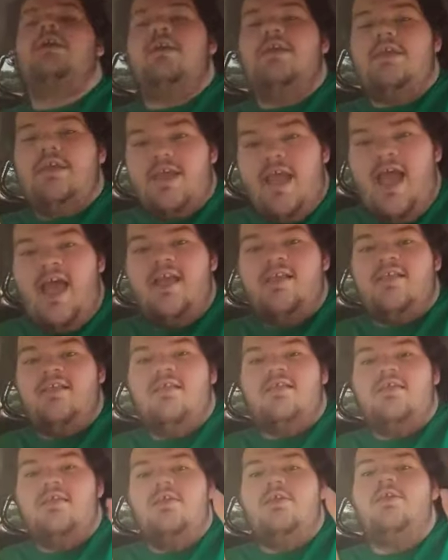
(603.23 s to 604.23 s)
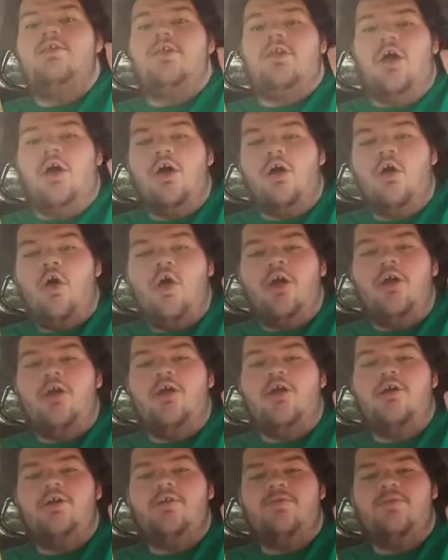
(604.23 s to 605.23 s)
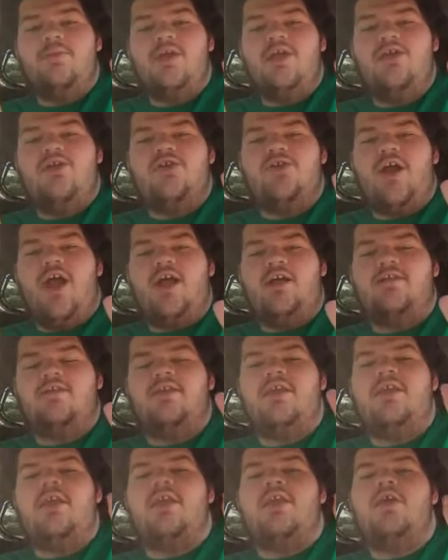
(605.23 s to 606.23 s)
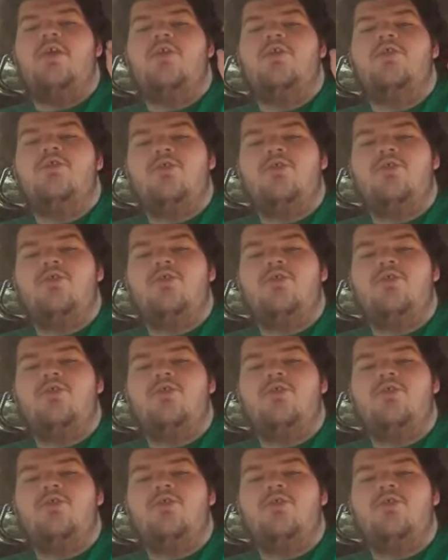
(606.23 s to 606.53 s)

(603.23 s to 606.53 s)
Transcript: Yes, y'all heard me correctly.